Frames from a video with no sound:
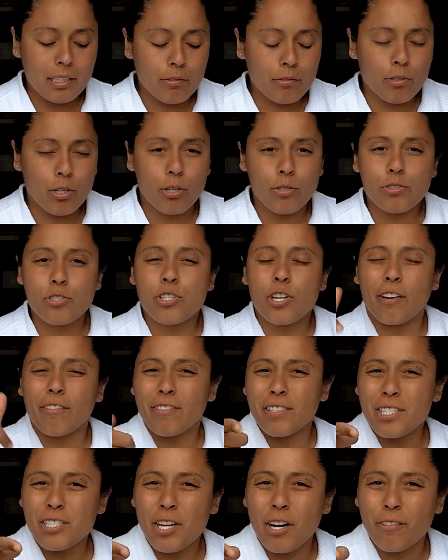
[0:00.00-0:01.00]
roll, surf
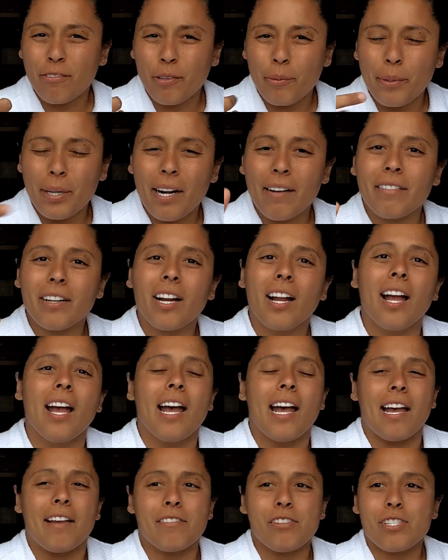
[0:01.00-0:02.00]
and turf or whatever.
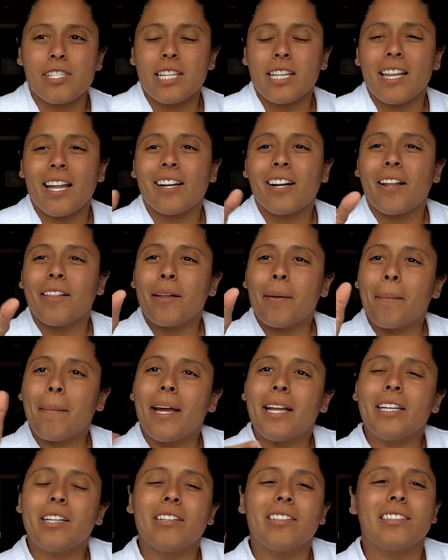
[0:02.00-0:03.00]
If you see that on the
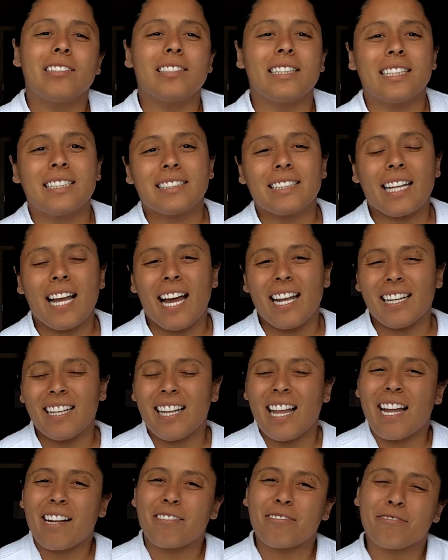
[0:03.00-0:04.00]
menu, it's kind of
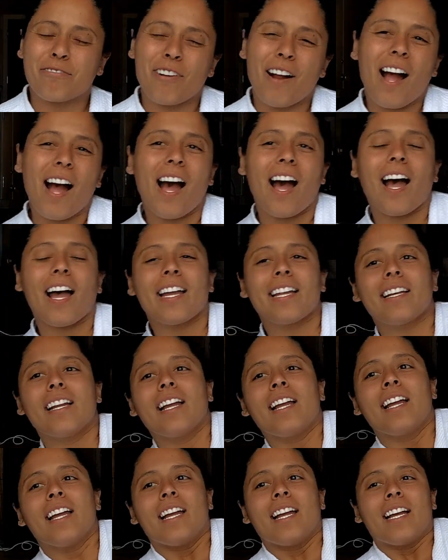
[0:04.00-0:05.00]
like fried.
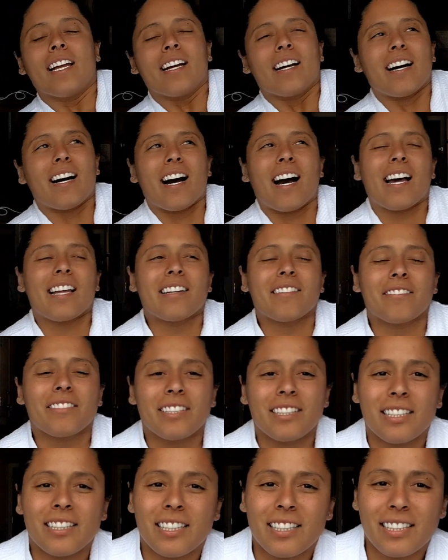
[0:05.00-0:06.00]
I didn't
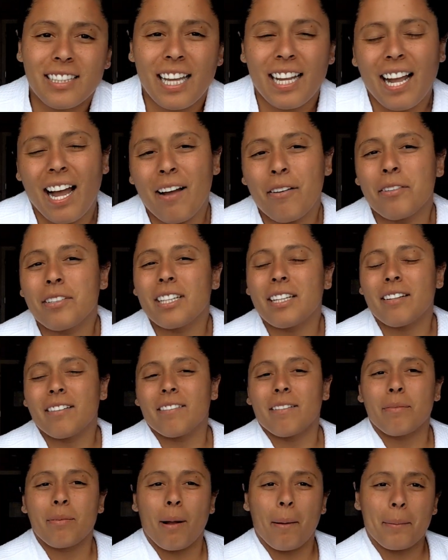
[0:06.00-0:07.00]
really like, I would give
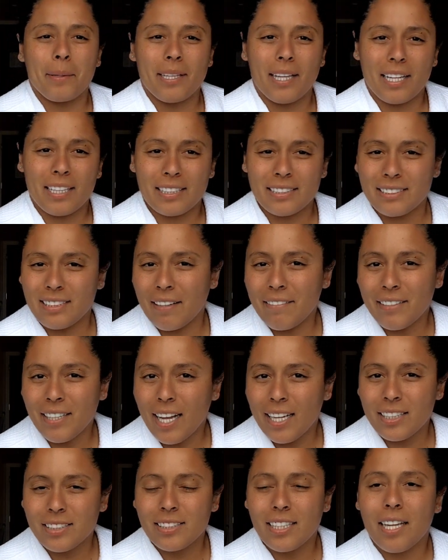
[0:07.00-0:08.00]
it probably like a 7
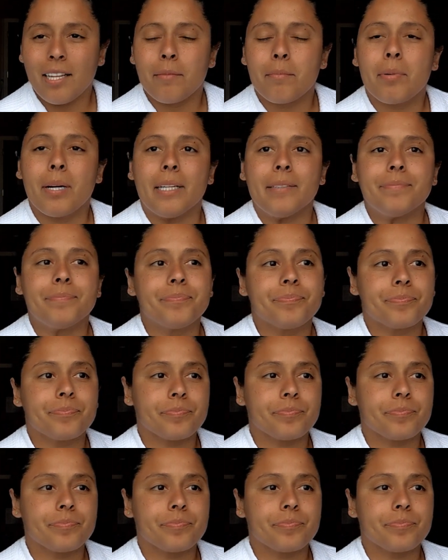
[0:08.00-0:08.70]
out of 10, but